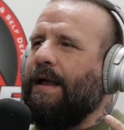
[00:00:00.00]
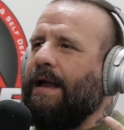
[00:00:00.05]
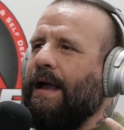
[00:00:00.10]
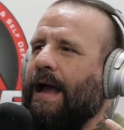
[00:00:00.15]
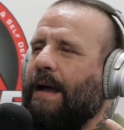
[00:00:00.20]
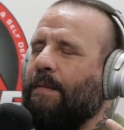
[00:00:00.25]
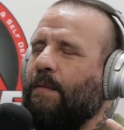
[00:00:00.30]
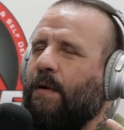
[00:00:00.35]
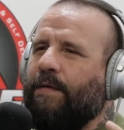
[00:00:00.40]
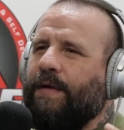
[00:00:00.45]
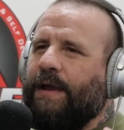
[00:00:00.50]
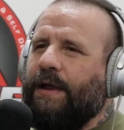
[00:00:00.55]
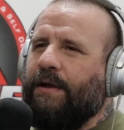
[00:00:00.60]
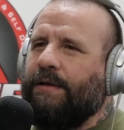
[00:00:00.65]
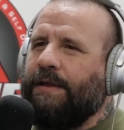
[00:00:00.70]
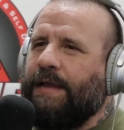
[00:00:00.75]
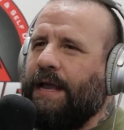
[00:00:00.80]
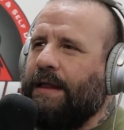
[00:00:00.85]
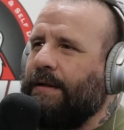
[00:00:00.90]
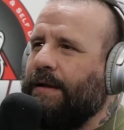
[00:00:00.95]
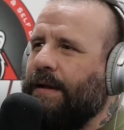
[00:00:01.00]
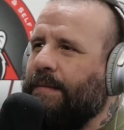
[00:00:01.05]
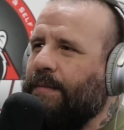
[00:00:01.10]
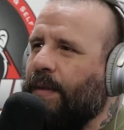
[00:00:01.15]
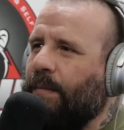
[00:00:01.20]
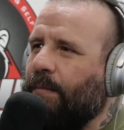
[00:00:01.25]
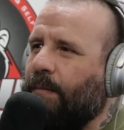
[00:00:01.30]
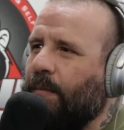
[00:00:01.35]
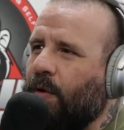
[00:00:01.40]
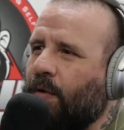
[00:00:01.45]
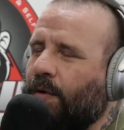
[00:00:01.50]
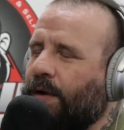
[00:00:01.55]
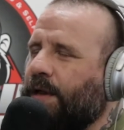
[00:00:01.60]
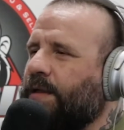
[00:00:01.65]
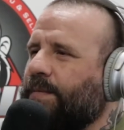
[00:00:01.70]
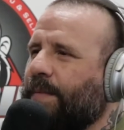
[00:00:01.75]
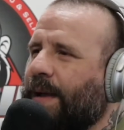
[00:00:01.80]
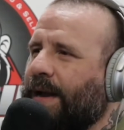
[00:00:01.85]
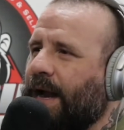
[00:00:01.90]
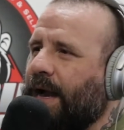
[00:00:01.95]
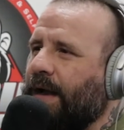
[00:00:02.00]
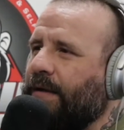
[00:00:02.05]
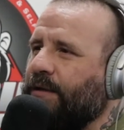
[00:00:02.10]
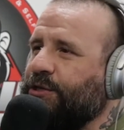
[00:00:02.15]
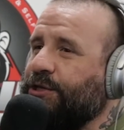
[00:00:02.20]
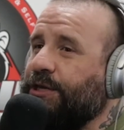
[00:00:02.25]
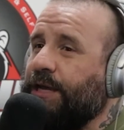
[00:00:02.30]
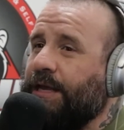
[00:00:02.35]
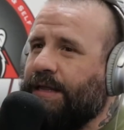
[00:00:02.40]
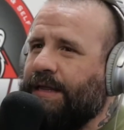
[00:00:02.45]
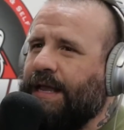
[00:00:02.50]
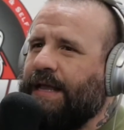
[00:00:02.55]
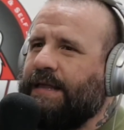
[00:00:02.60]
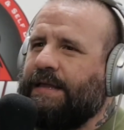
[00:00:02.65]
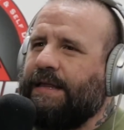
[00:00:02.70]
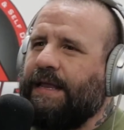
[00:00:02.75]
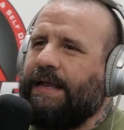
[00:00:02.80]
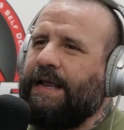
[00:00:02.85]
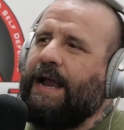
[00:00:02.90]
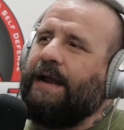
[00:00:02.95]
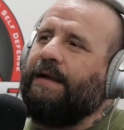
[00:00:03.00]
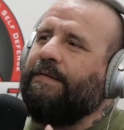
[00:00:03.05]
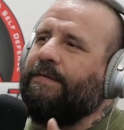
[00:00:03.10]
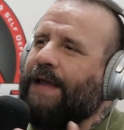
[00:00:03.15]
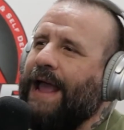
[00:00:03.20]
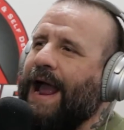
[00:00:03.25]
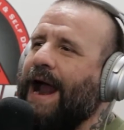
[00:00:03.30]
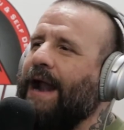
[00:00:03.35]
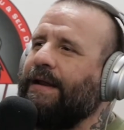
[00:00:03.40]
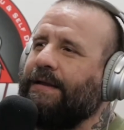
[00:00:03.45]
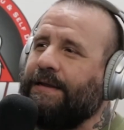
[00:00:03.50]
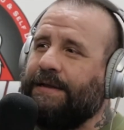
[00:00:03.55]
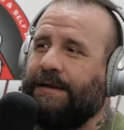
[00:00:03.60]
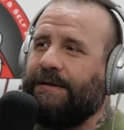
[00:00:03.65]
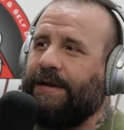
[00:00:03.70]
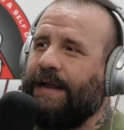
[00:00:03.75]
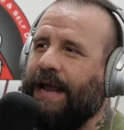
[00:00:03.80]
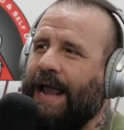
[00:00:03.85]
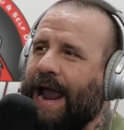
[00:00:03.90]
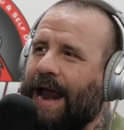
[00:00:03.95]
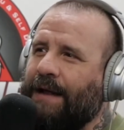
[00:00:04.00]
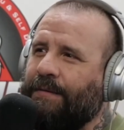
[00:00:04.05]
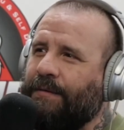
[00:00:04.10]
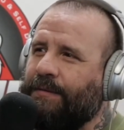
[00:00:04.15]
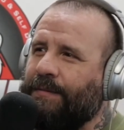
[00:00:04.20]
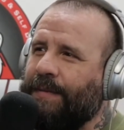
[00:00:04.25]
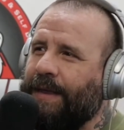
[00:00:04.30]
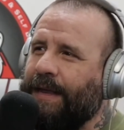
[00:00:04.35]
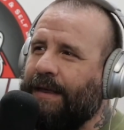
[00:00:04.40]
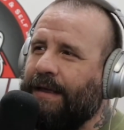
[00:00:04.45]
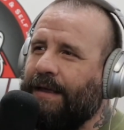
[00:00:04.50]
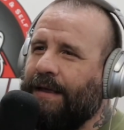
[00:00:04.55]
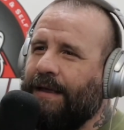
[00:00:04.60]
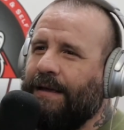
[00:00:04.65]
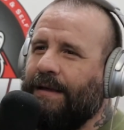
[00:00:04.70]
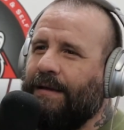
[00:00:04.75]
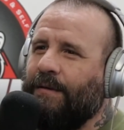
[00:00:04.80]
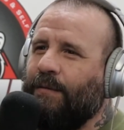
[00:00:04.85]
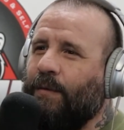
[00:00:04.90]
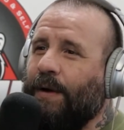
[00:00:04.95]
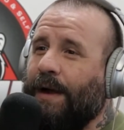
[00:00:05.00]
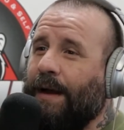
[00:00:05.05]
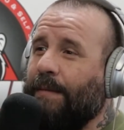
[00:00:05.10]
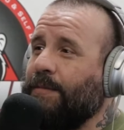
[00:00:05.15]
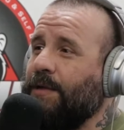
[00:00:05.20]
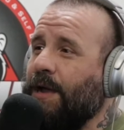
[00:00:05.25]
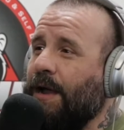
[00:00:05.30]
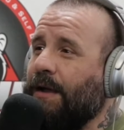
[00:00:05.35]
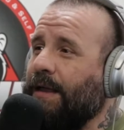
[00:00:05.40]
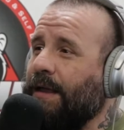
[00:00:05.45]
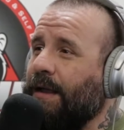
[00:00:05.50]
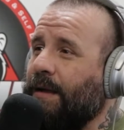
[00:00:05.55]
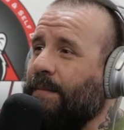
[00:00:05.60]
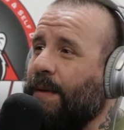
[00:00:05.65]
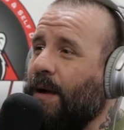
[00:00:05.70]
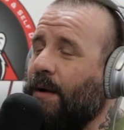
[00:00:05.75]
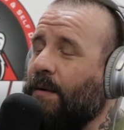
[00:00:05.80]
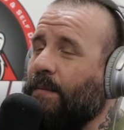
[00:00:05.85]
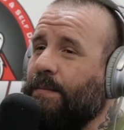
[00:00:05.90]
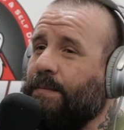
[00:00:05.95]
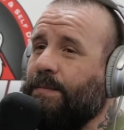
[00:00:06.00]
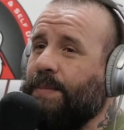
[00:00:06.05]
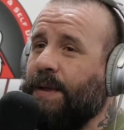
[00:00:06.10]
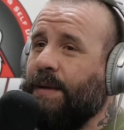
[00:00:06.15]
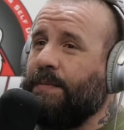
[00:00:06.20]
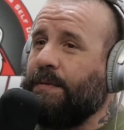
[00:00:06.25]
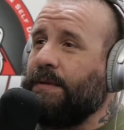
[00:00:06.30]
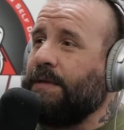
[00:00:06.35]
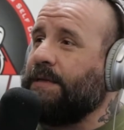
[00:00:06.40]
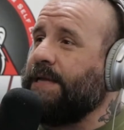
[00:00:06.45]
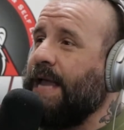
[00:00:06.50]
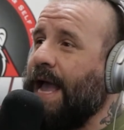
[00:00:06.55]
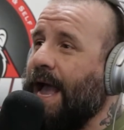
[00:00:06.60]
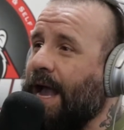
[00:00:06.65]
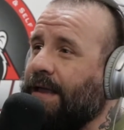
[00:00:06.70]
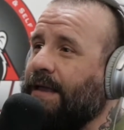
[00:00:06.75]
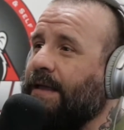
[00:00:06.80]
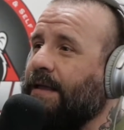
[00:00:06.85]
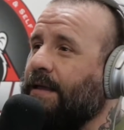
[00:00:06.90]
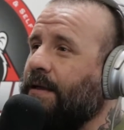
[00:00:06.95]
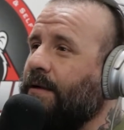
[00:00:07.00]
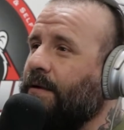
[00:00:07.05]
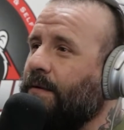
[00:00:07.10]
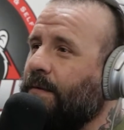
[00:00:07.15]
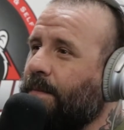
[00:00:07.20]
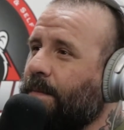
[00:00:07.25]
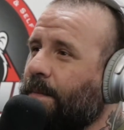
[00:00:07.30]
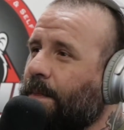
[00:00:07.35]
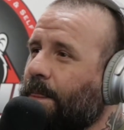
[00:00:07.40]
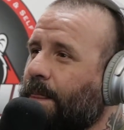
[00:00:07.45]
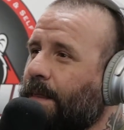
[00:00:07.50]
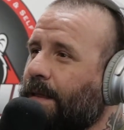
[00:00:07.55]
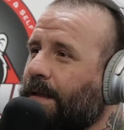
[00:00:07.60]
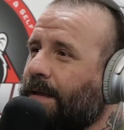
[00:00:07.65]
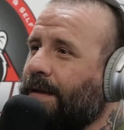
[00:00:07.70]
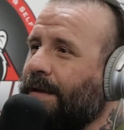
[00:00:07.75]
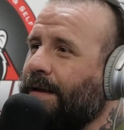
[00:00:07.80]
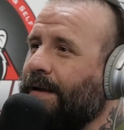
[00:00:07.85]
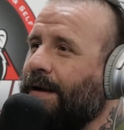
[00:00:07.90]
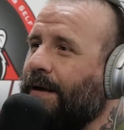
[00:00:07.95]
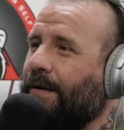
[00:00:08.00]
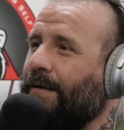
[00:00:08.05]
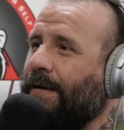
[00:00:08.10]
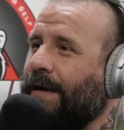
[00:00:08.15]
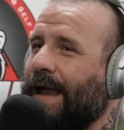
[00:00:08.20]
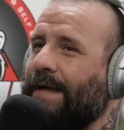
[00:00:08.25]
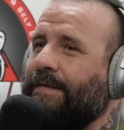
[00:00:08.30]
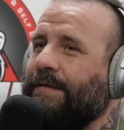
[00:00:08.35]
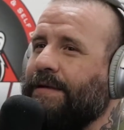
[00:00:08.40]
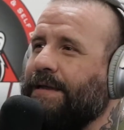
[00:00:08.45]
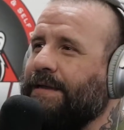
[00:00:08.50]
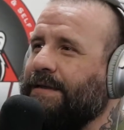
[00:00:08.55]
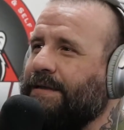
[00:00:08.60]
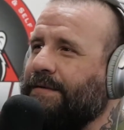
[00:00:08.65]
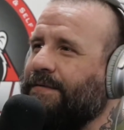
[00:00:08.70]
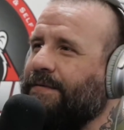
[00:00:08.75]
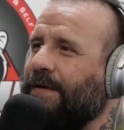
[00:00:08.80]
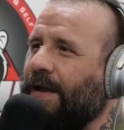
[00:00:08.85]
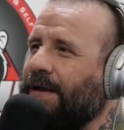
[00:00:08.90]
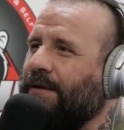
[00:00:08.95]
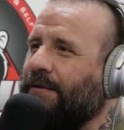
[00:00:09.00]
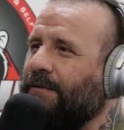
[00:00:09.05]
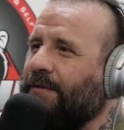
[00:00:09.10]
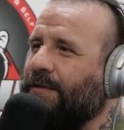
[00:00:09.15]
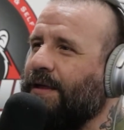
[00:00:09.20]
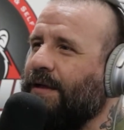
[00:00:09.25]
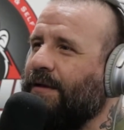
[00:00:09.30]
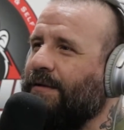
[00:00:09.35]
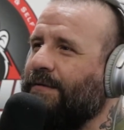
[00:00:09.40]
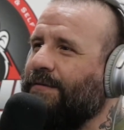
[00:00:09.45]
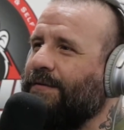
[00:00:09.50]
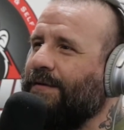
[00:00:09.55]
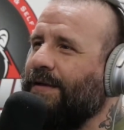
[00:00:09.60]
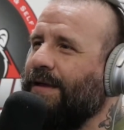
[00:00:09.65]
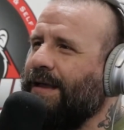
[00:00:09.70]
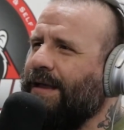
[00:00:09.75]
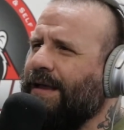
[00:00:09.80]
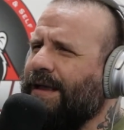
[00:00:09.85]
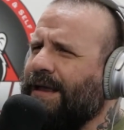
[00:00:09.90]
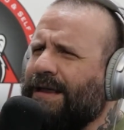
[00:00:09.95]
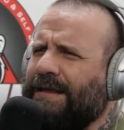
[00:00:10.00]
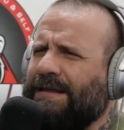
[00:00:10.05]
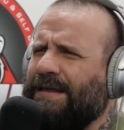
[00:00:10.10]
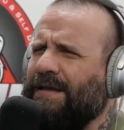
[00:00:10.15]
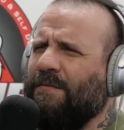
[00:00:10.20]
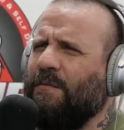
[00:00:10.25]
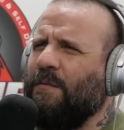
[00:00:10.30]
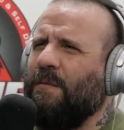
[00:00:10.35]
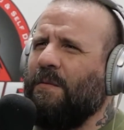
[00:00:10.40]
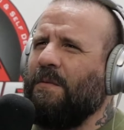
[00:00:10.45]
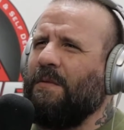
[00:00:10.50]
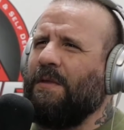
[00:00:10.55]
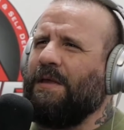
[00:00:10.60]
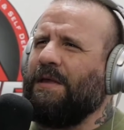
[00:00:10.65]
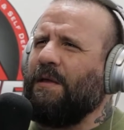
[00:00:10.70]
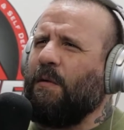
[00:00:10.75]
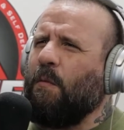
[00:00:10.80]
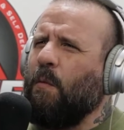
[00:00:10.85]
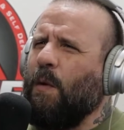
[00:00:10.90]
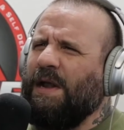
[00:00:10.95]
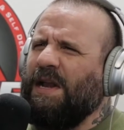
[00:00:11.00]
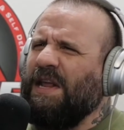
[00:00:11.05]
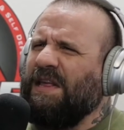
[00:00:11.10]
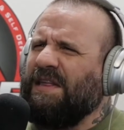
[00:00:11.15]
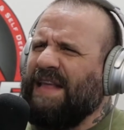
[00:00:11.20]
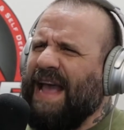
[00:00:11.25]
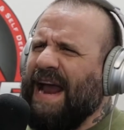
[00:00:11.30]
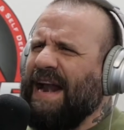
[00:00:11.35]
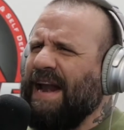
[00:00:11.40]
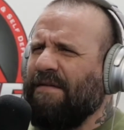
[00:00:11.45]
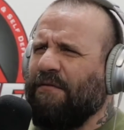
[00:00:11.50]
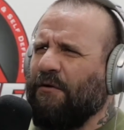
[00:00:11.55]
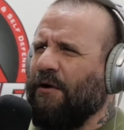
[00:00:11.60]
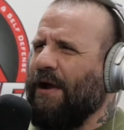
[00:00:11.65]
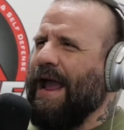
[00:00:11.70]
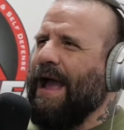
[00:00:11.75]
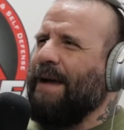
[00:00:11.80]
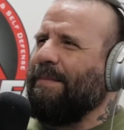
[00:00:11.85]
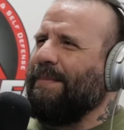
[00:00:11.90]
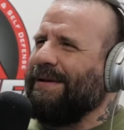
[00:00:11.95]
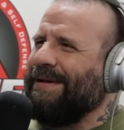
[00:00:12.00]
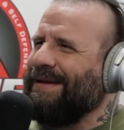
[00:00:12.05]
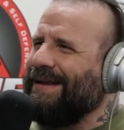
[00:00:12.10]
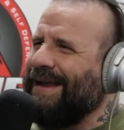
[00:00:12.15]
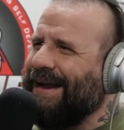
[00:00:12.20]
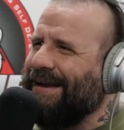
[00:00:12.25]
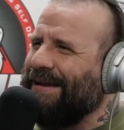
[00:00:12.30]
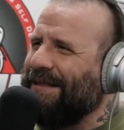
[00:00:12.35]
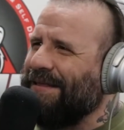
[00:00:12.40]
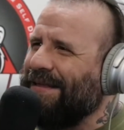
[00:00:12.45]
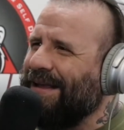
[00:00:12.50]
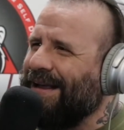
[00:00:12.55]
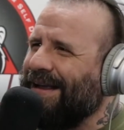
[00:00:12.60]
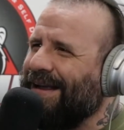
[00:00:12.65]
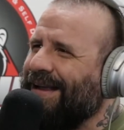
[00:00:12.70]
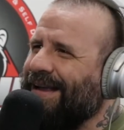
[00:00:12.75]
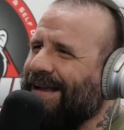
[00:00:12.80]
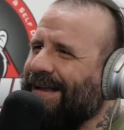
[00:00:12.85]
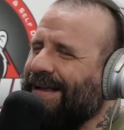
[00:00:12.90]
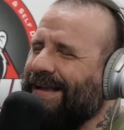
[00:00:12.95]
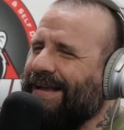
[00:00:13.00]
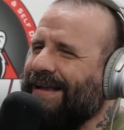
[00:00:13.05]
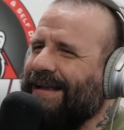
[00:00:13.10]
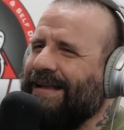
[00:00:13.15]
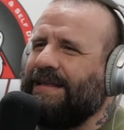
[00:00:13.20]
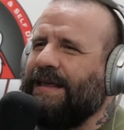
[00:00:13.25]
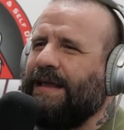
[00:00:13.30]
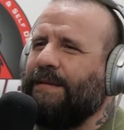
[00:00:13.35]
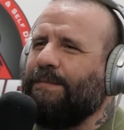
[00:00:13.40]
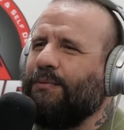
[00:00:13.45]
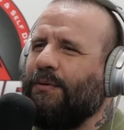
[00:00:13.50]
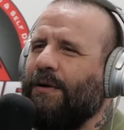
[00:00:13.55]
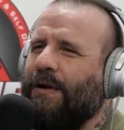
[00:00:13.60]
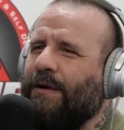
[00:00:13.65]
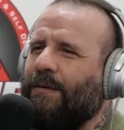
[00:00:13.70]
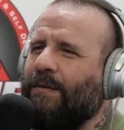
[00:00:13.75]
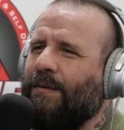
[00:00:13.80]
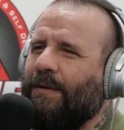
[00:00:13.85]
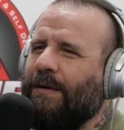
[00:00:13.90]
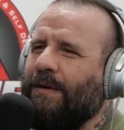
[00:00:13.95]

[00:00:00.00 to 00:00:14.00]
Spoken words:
I'm over here telling him the moon is made out of cheese. That's the kind of attitude he had with me when I'm talking about people attacking you, and having to defend yourself. He's like, when does that ever happen, kind of thing. It's like, bro,